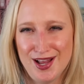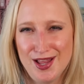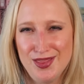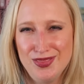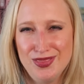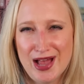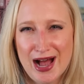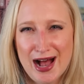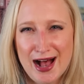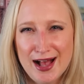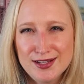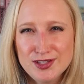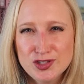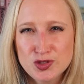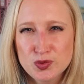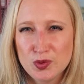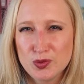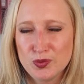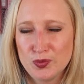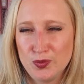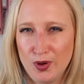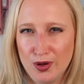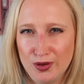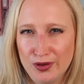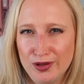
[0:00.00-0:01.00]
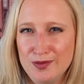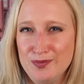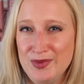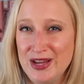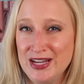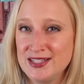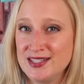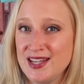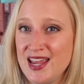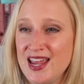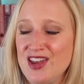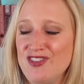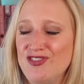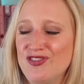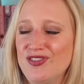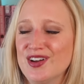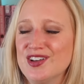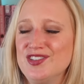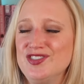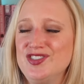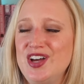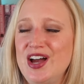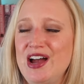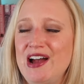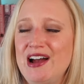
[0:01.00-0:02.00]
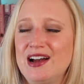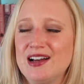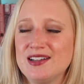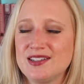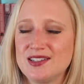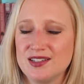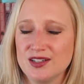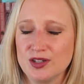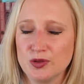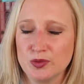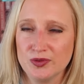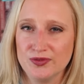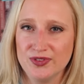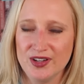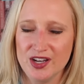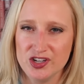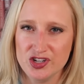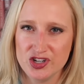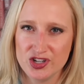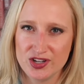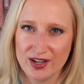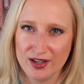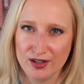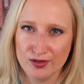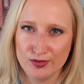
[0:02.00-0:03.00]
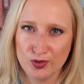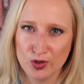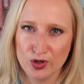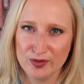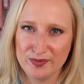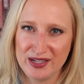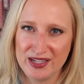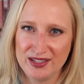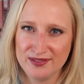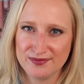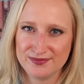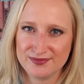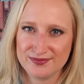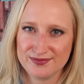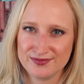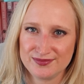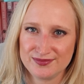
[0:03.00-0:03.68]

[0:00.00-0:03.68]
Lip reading: And that's what really makes a fantastic revenge tale for me.